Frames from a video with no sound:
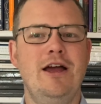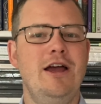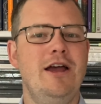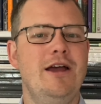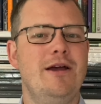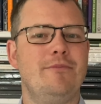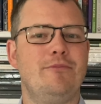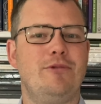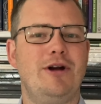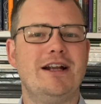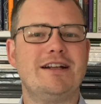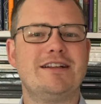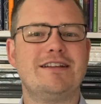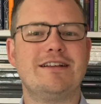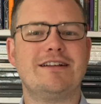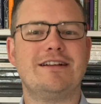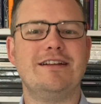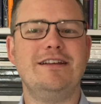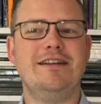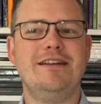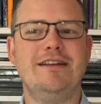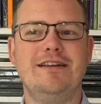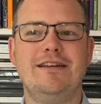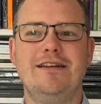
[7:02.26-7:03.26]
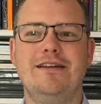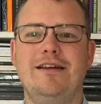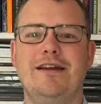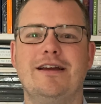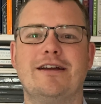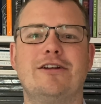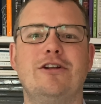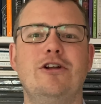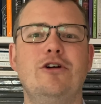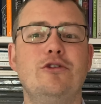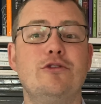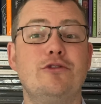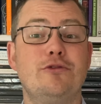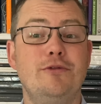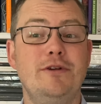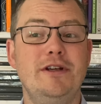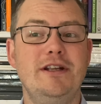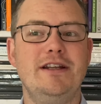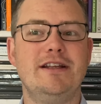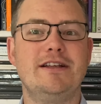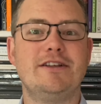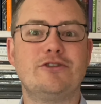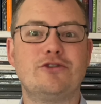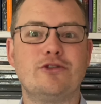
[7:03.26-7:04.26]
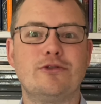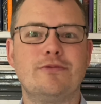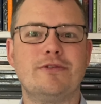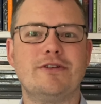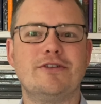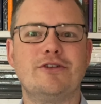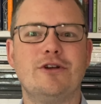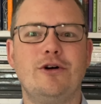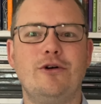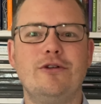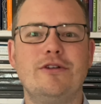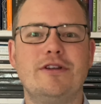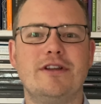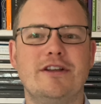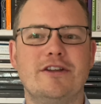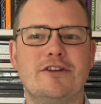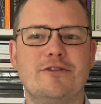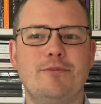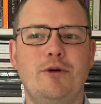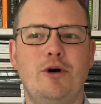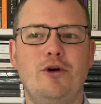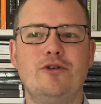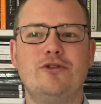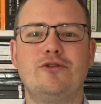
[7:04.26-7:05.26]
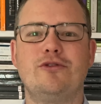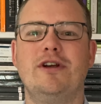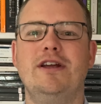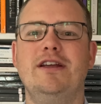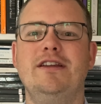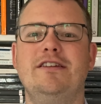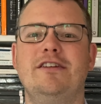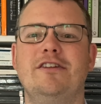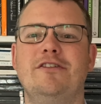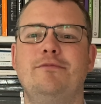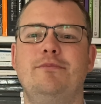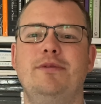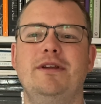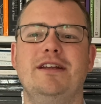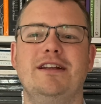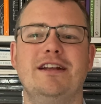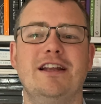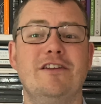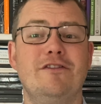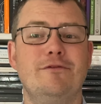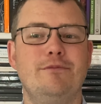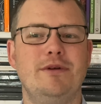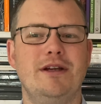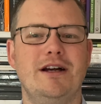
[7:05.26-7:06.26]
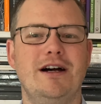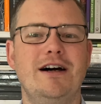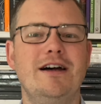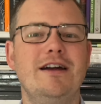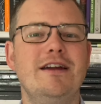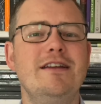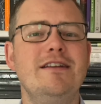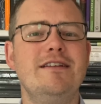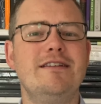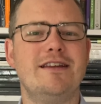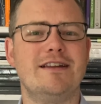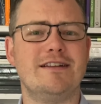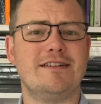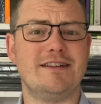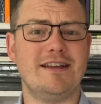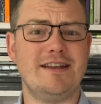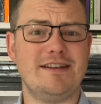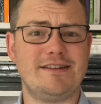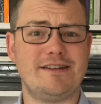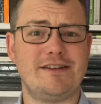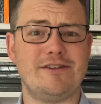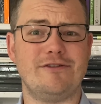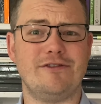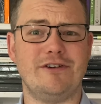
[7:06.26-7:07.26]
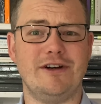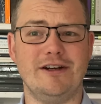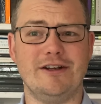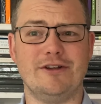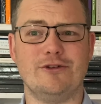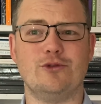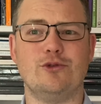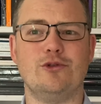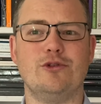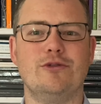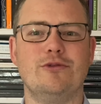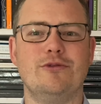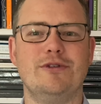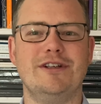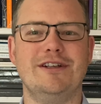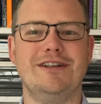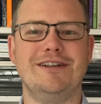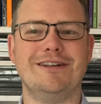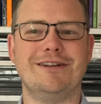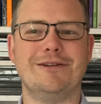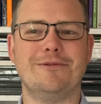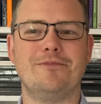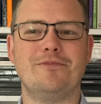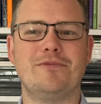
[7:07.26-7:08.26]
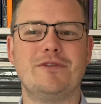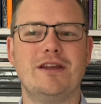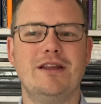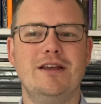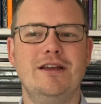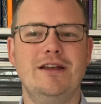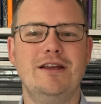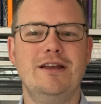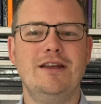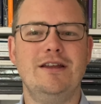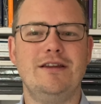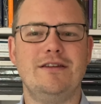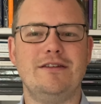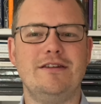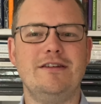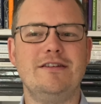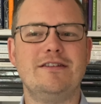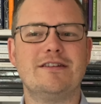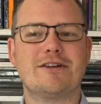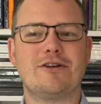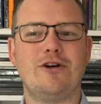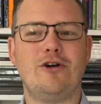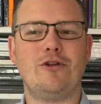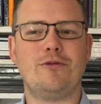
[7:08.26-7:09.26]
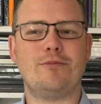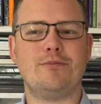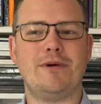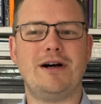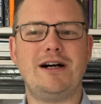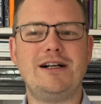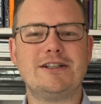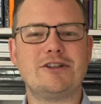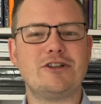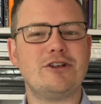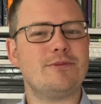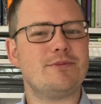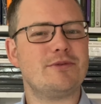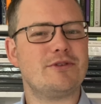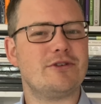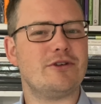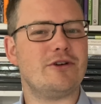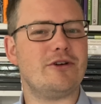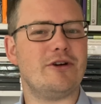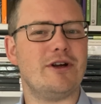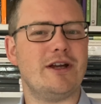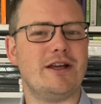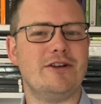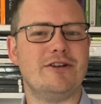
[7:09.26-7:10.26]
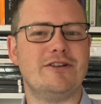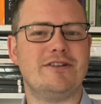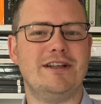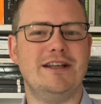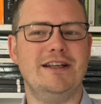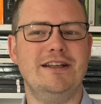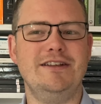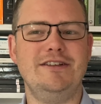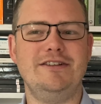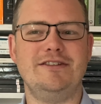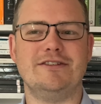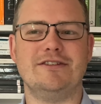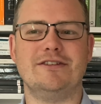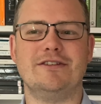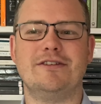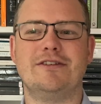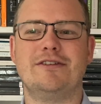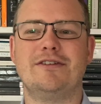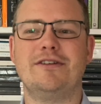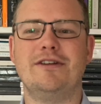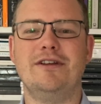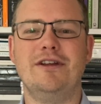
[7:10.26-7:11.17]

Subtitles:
Practically, a close reading should result in small traces being left behind that testify to your reading. These are called markups or annotations.